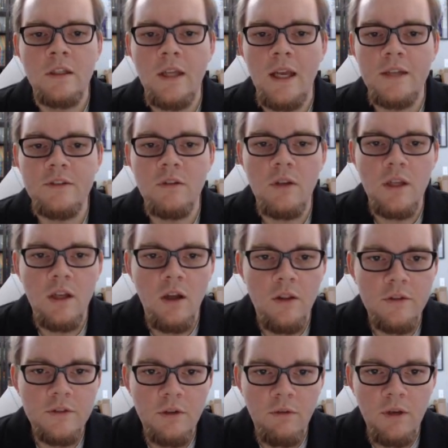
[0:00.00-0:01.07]
Okay, so looking at
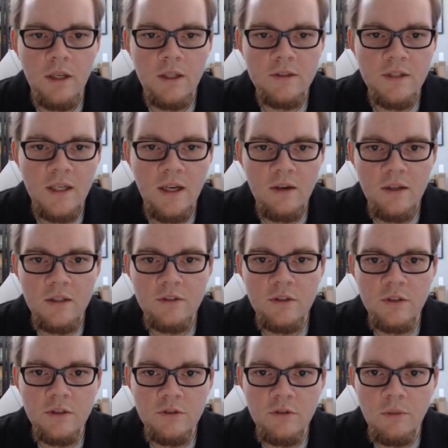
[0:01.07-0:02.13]
all those ingredients, I now need
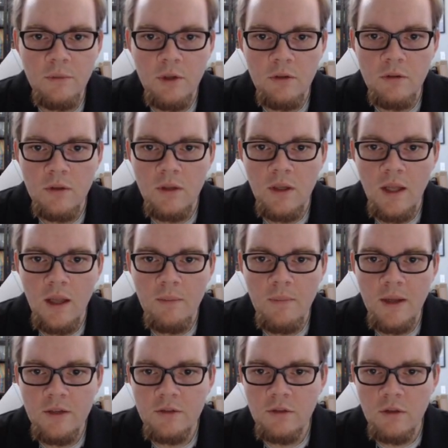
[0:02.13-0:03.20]
to distribute
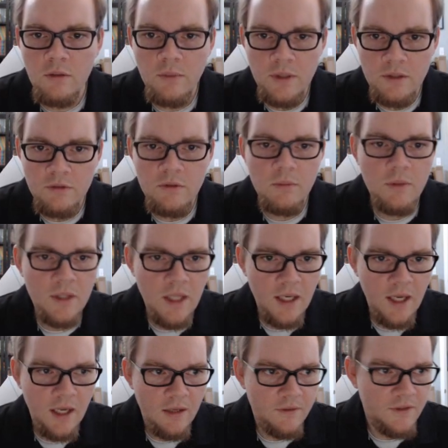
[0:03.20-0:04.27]
and make sure that we distribute
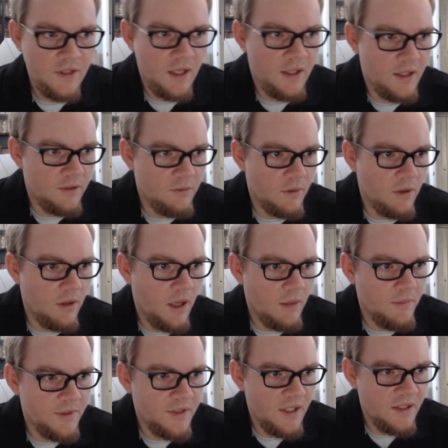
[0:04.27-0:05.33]
that negative sign. That's where a lot
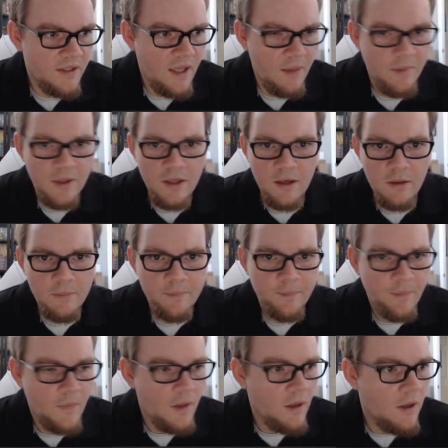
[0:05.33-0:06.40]
of mistakes happen here.
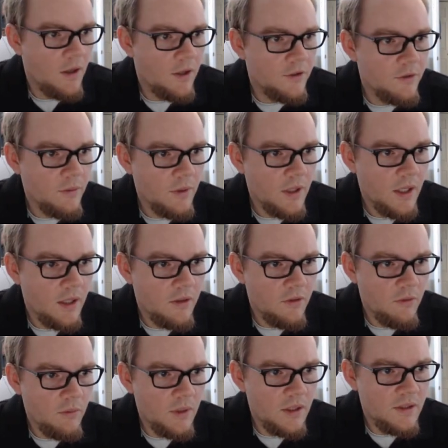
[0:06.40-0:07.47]
So we're going to
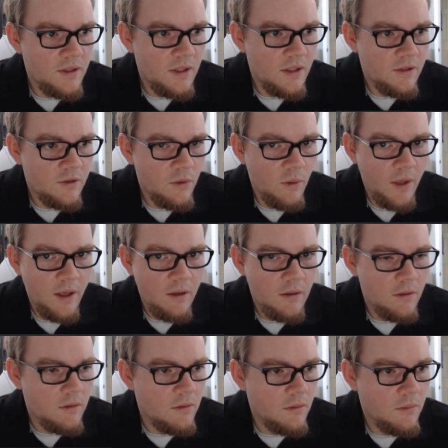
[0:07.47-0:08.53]
get 3t
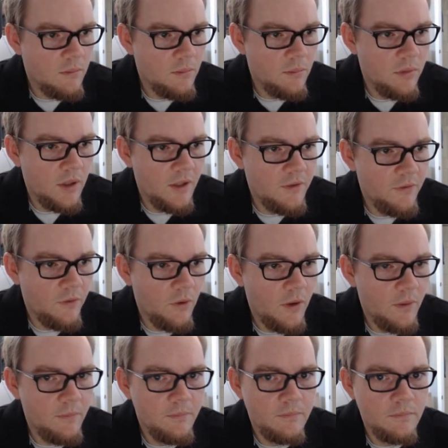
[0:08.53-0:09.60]
squared plus
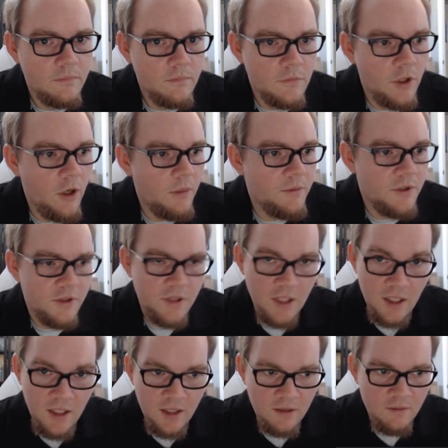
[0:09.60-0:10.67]
4. Nope, just
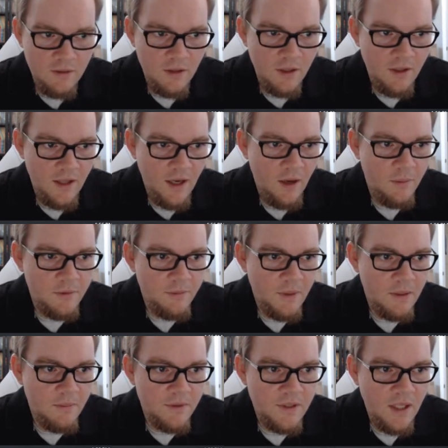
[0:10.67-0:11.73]
kidding. Look at that, I almost
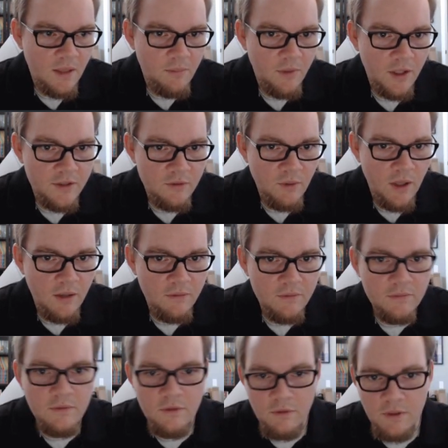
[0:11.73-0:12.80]
made the mistake. Plus
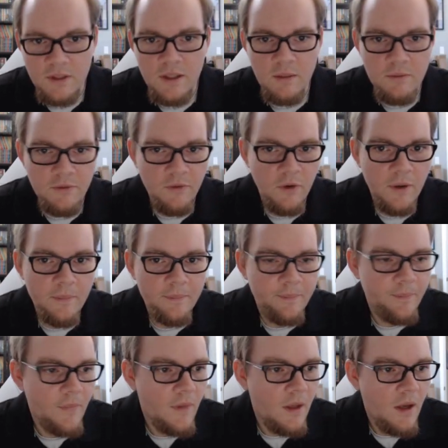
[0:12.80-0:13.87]
12, 3 times 4.
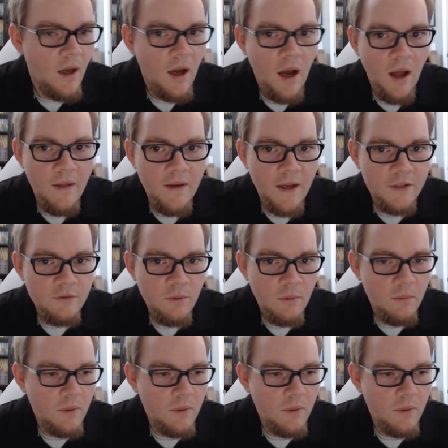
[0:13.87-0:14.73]
The next